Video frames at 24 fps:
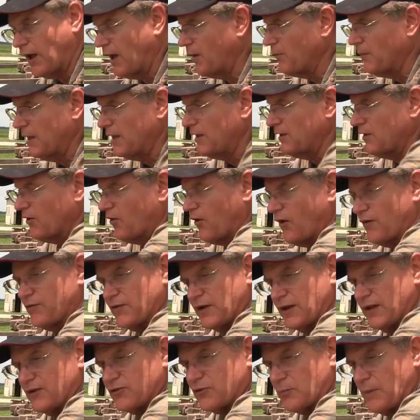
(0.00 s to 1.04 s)
I may get off
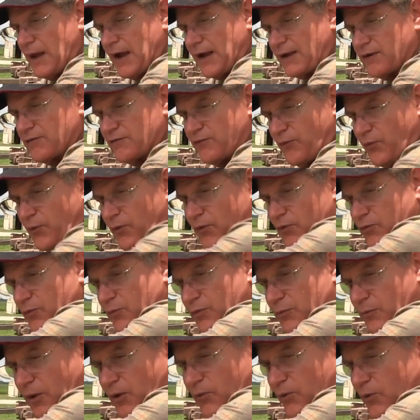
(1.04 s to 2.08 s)
an inch back and forth
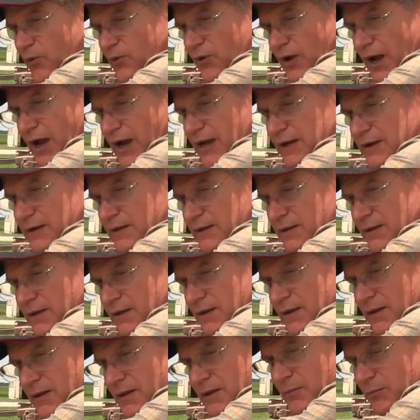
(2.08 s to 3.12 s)
with my row guide,
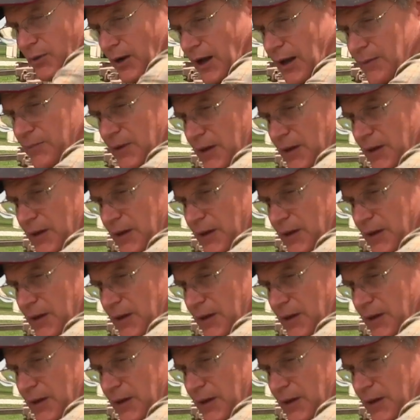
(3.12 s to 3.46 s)
but I'm